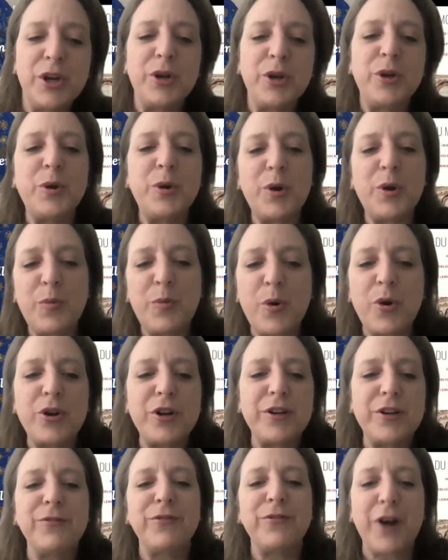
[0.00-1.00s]
who
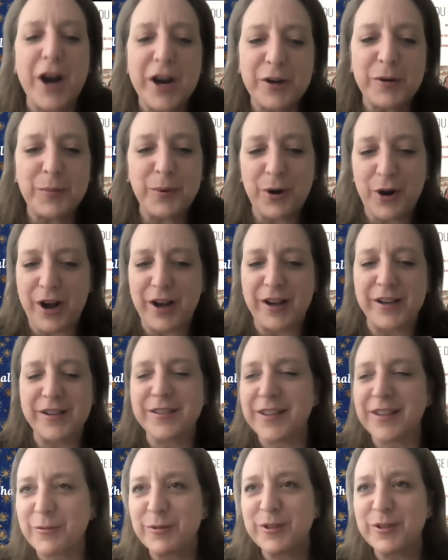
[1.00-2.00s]
awarded a final prize,
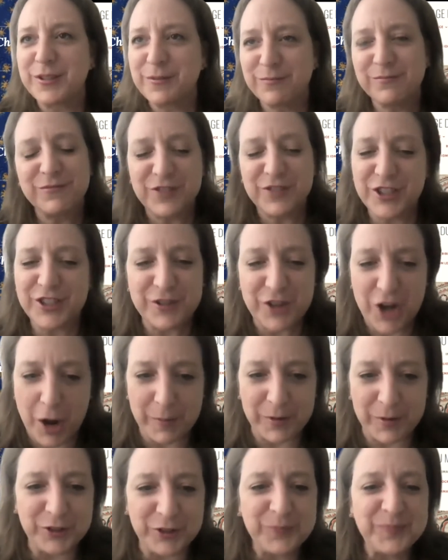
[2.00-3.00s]
and it was just
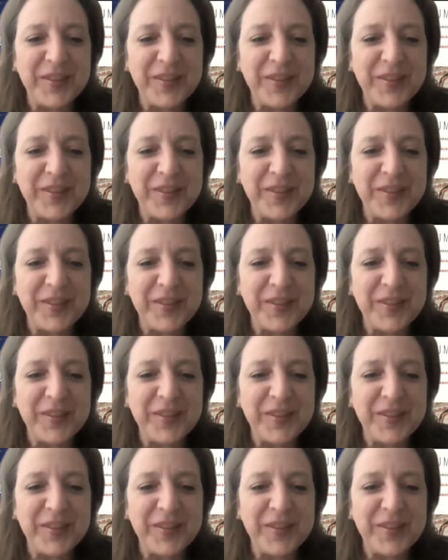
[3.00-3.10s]
nominal,